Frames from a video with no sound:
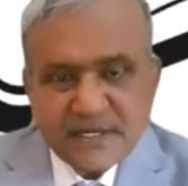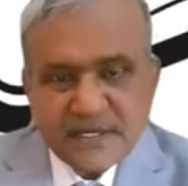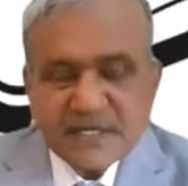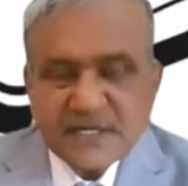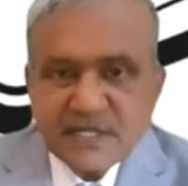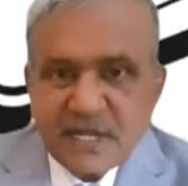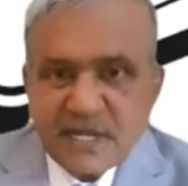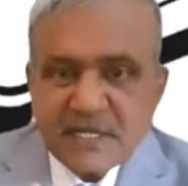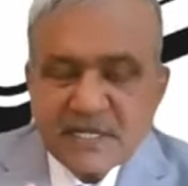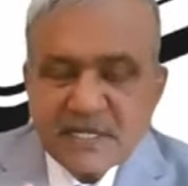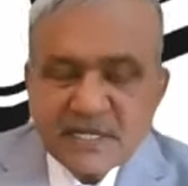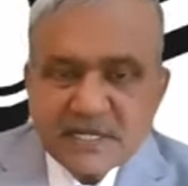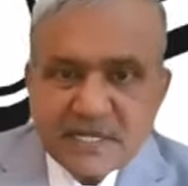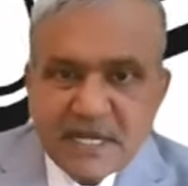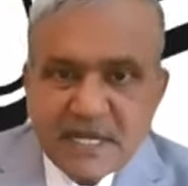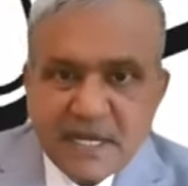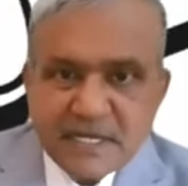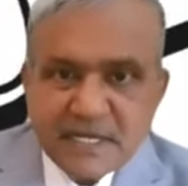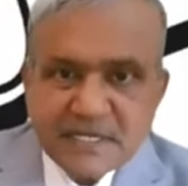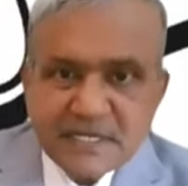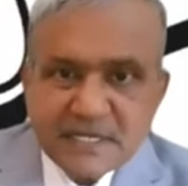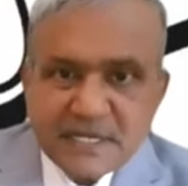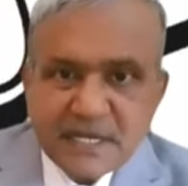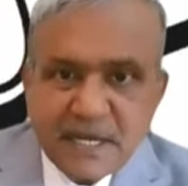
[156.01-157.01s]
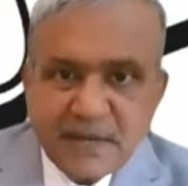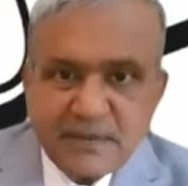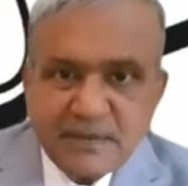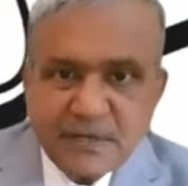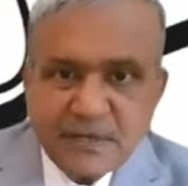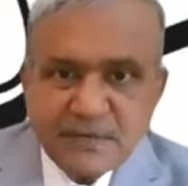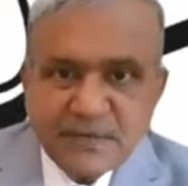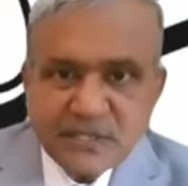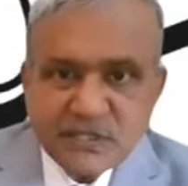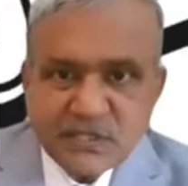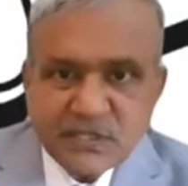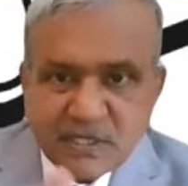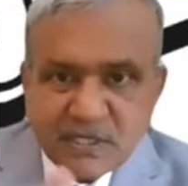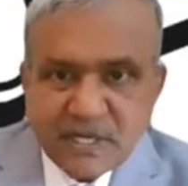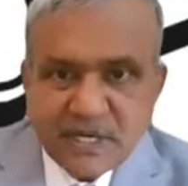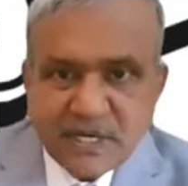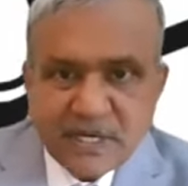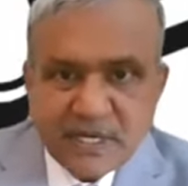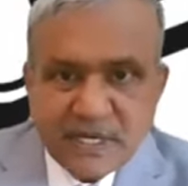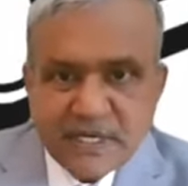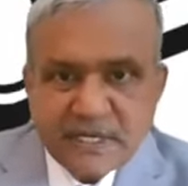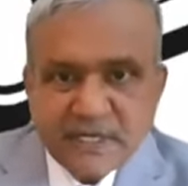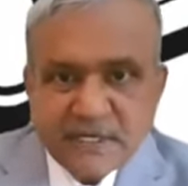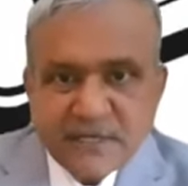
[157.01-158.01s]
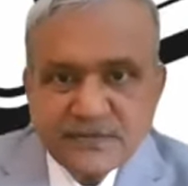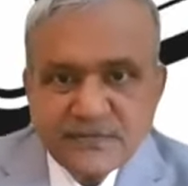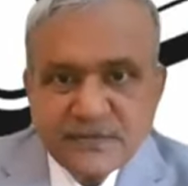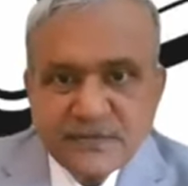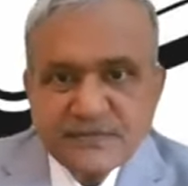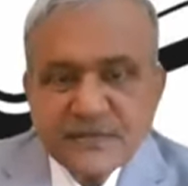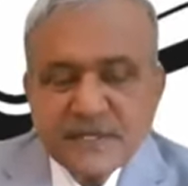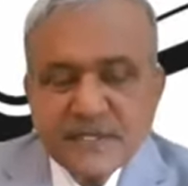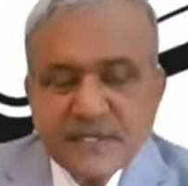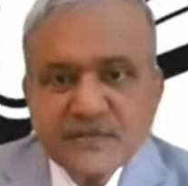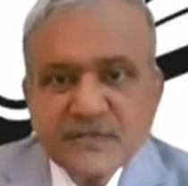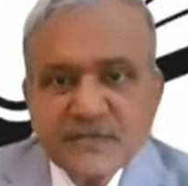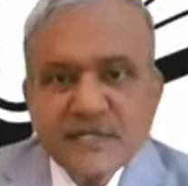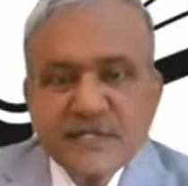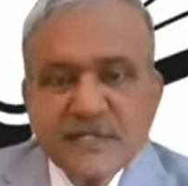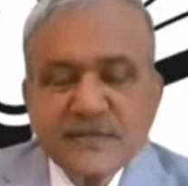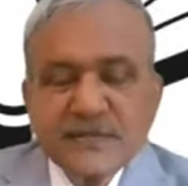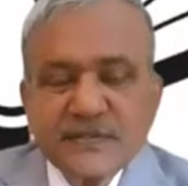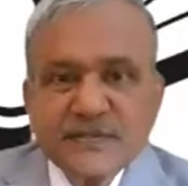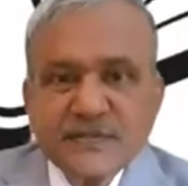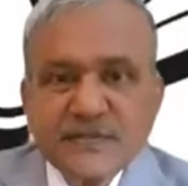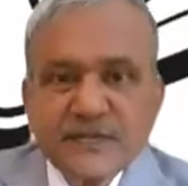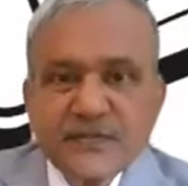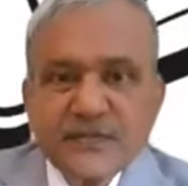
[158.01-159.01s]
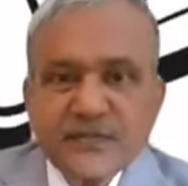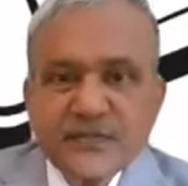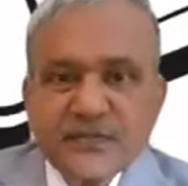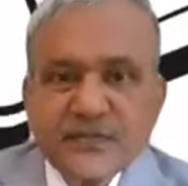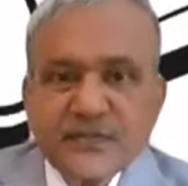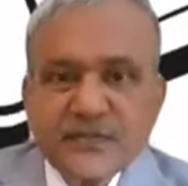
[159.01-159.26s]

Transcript: Sales tax came in which year? 1956.